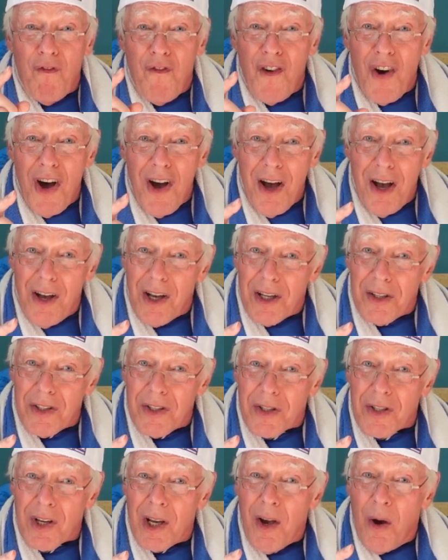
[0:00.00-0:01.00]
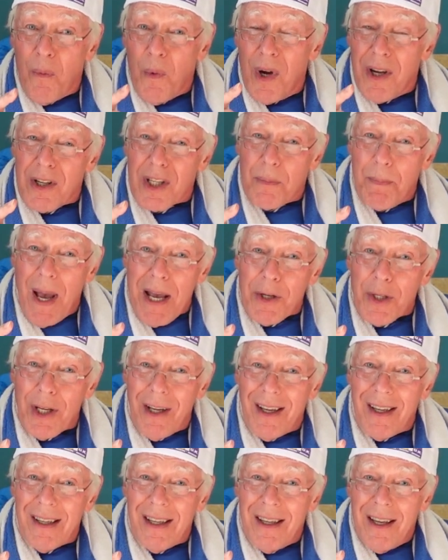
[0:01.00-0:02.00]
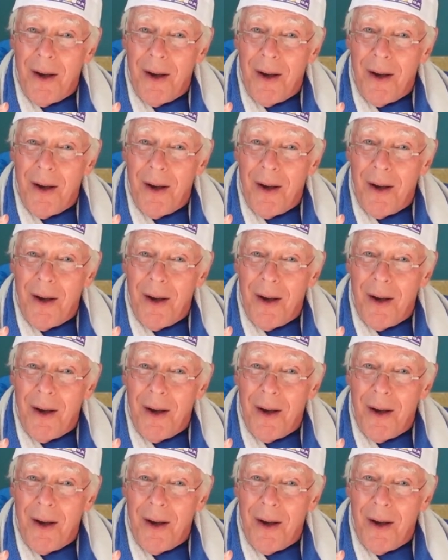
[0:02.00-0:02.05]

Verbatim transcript: first works better.